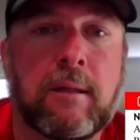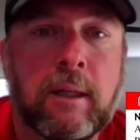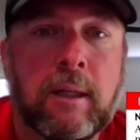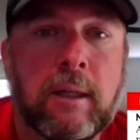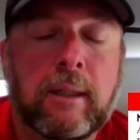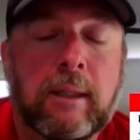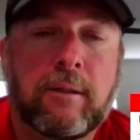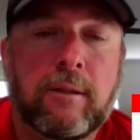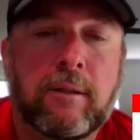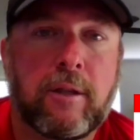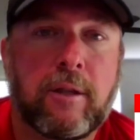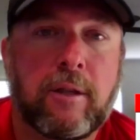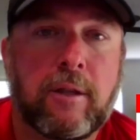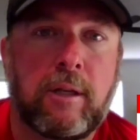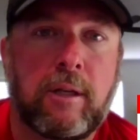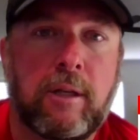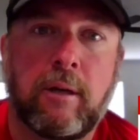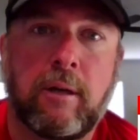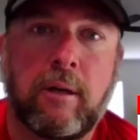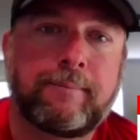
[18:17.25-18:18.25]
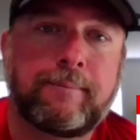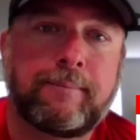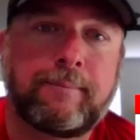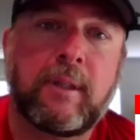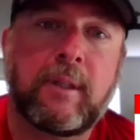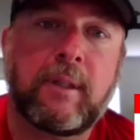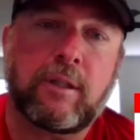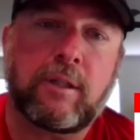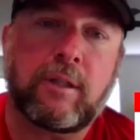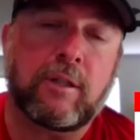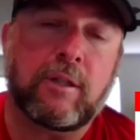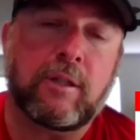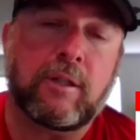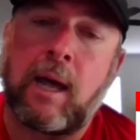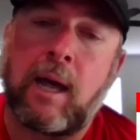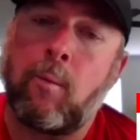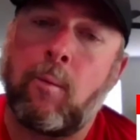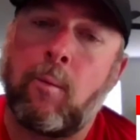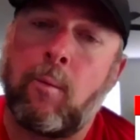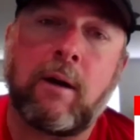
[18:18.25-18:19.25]
So that, you know, there's a lot of
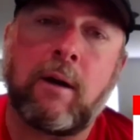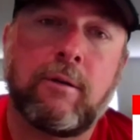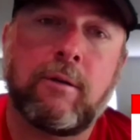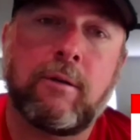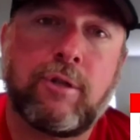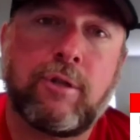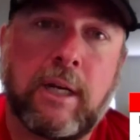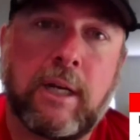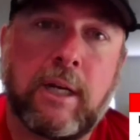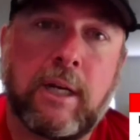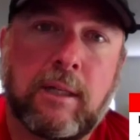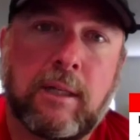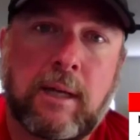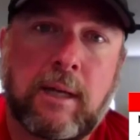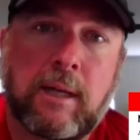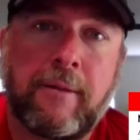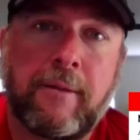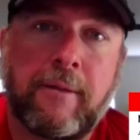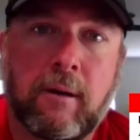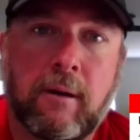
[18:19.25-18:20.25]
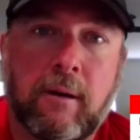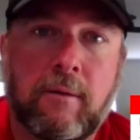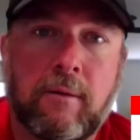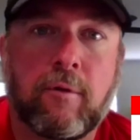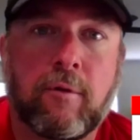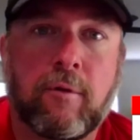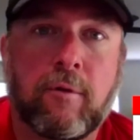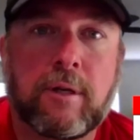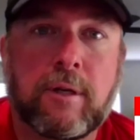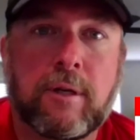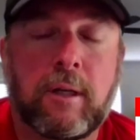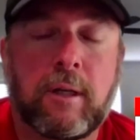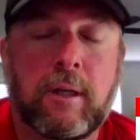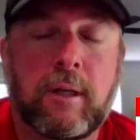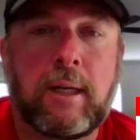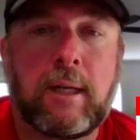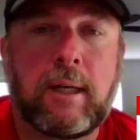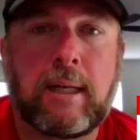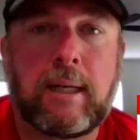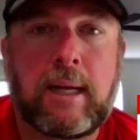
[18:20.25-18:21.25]
wild goose chases out there, unfortunately.
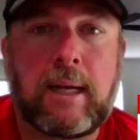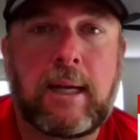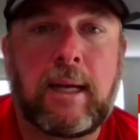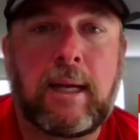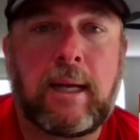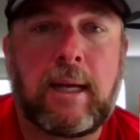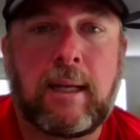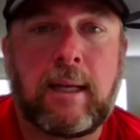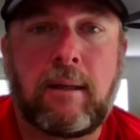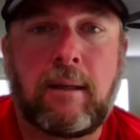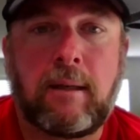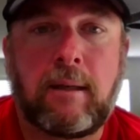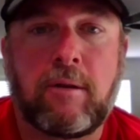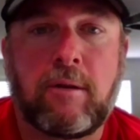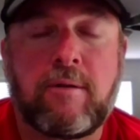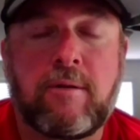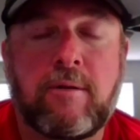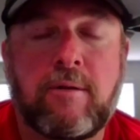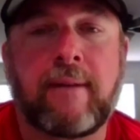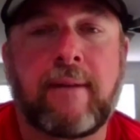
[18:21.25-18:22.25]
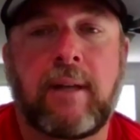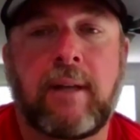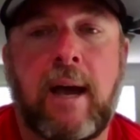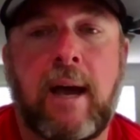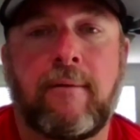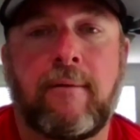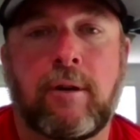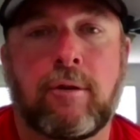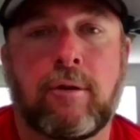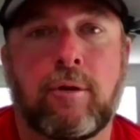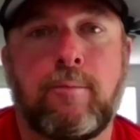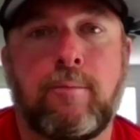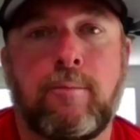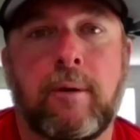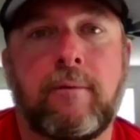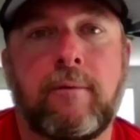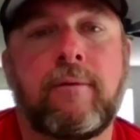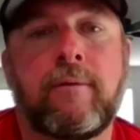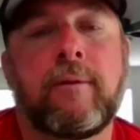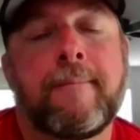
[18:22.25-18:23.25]
And, you know, you have to have a group
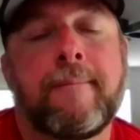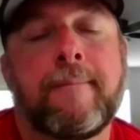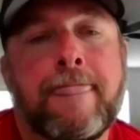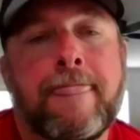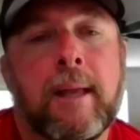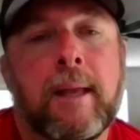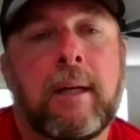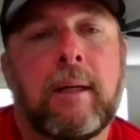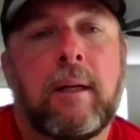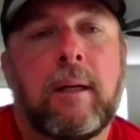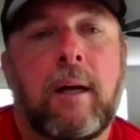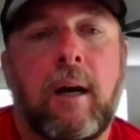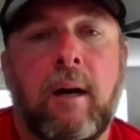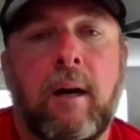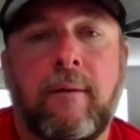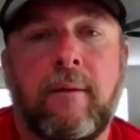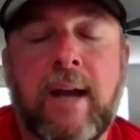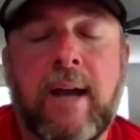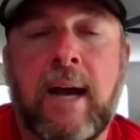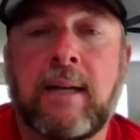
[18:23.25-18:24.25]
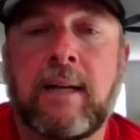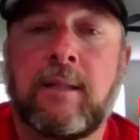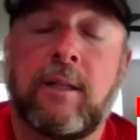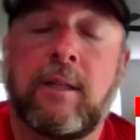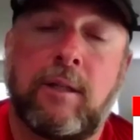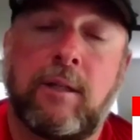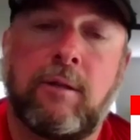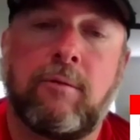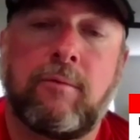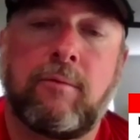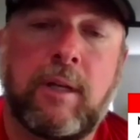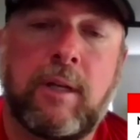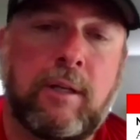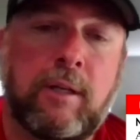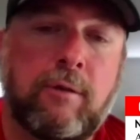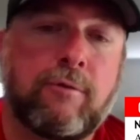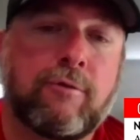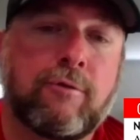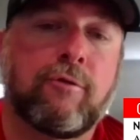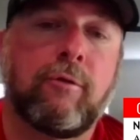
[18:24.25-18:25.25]
of guys that
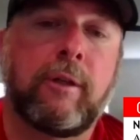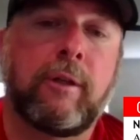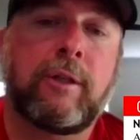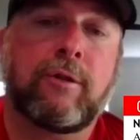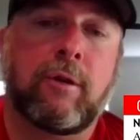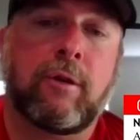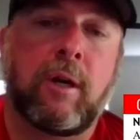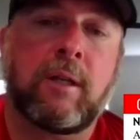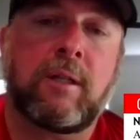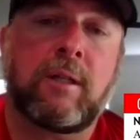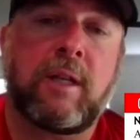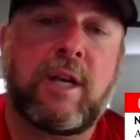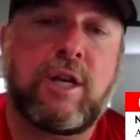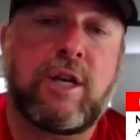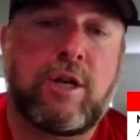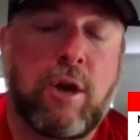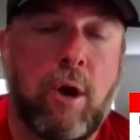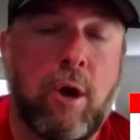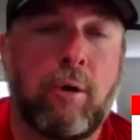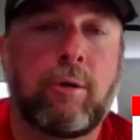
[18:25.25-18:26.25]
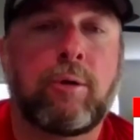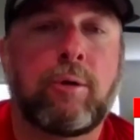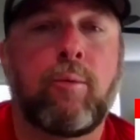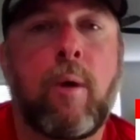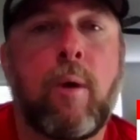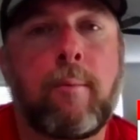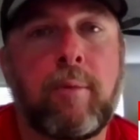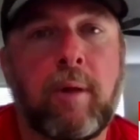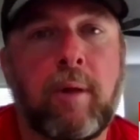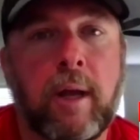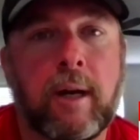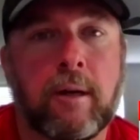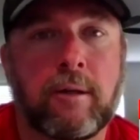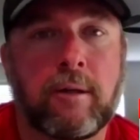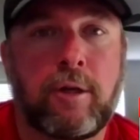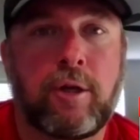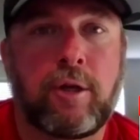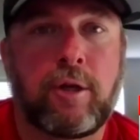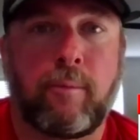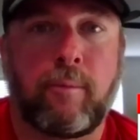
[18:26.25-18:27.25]
you truly trust, that knows what
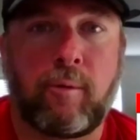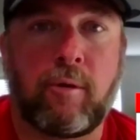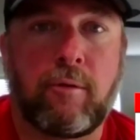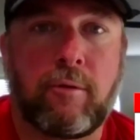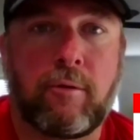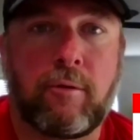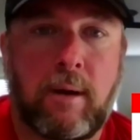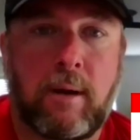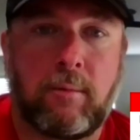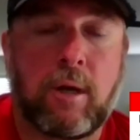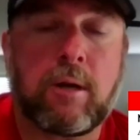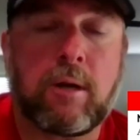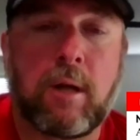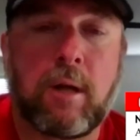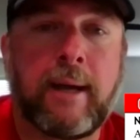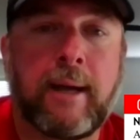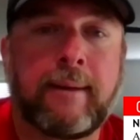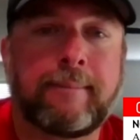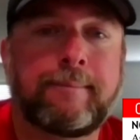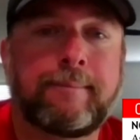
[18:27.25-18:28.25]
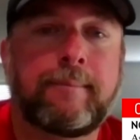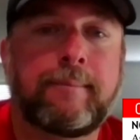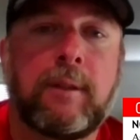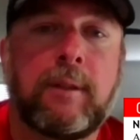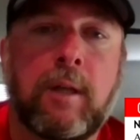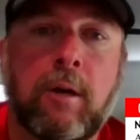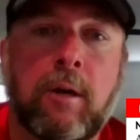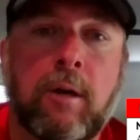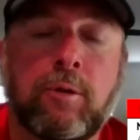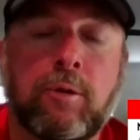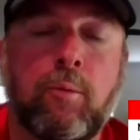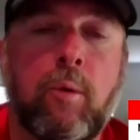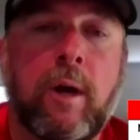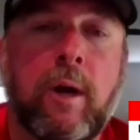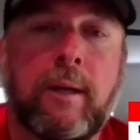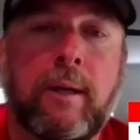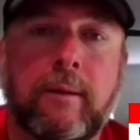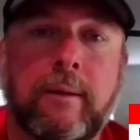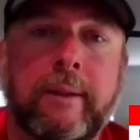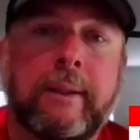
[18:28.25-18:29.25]
players in your program look like, knows
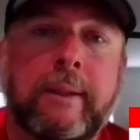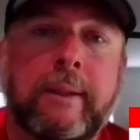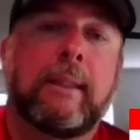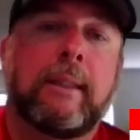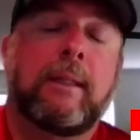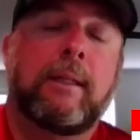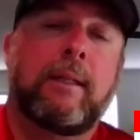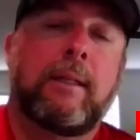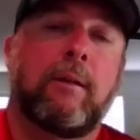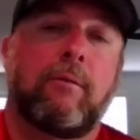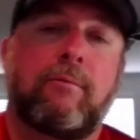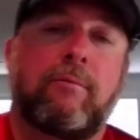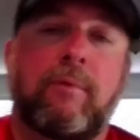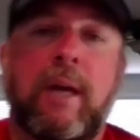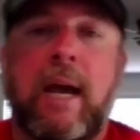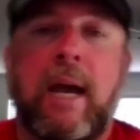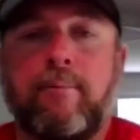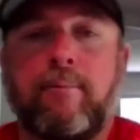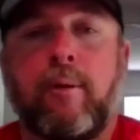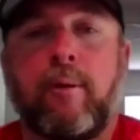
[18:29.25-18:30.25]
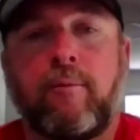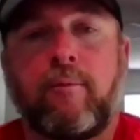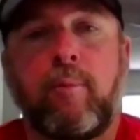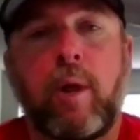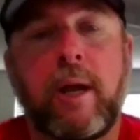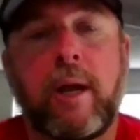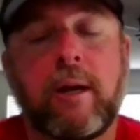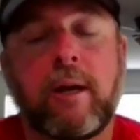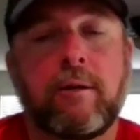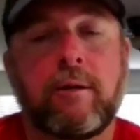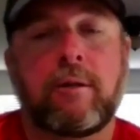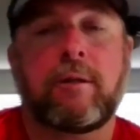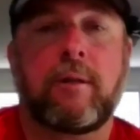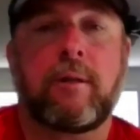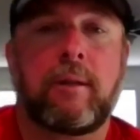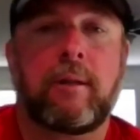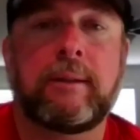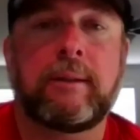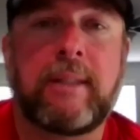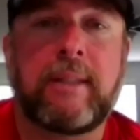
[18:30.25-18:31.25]
what, you know, type of
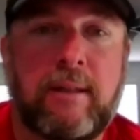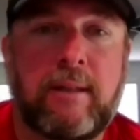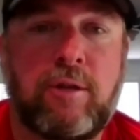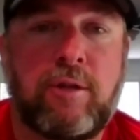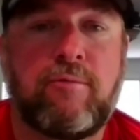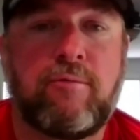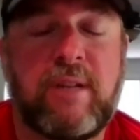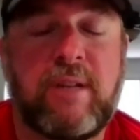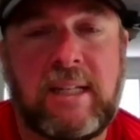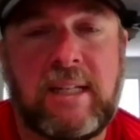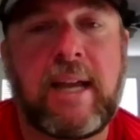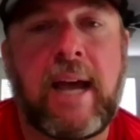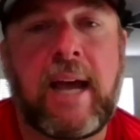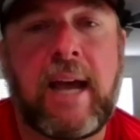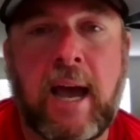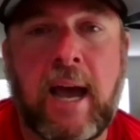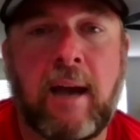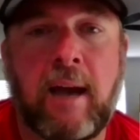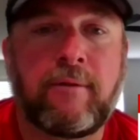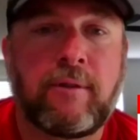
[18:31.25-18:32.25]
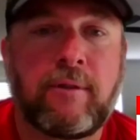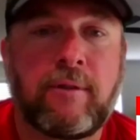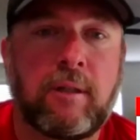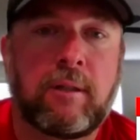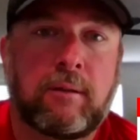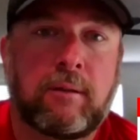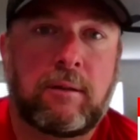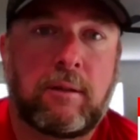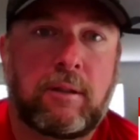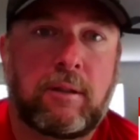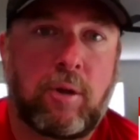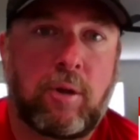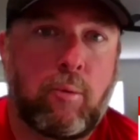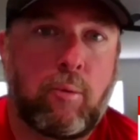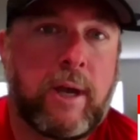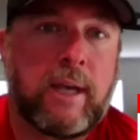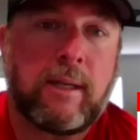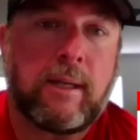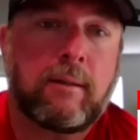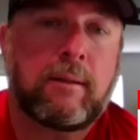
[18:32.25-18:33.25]
players you need to have to
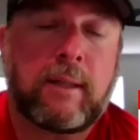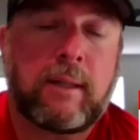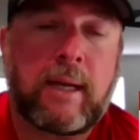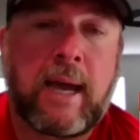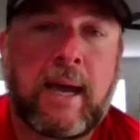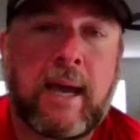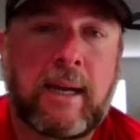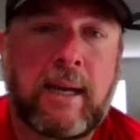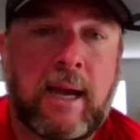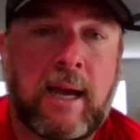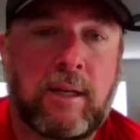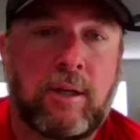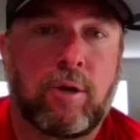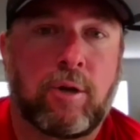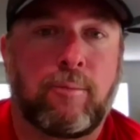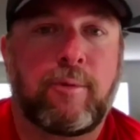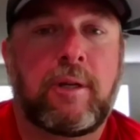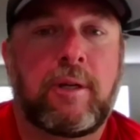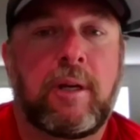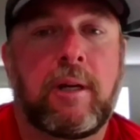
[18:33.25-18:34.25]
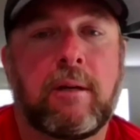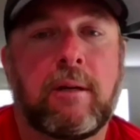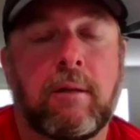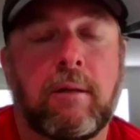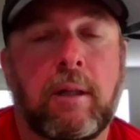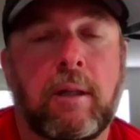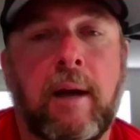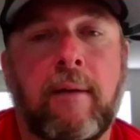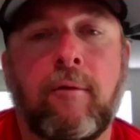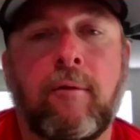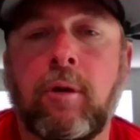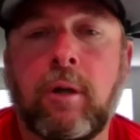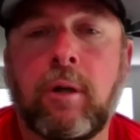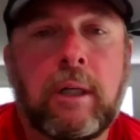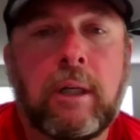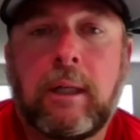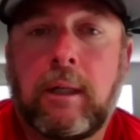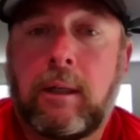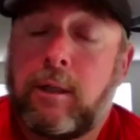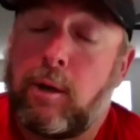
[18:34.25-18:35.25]
win at your particular level,
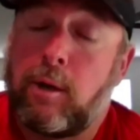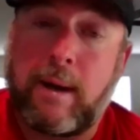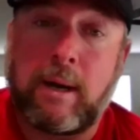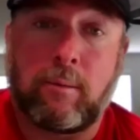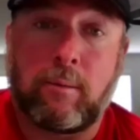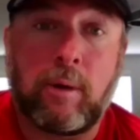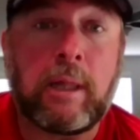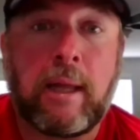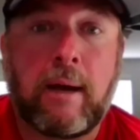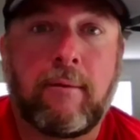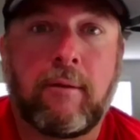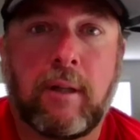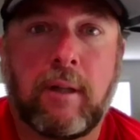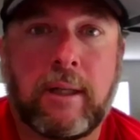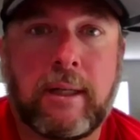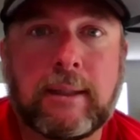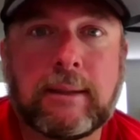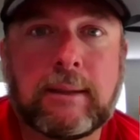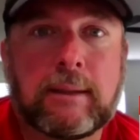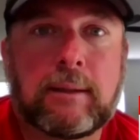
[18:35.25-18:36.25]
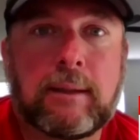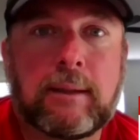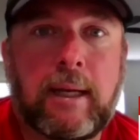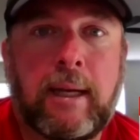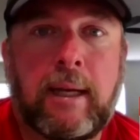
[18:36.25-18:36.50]
no matter what level it is.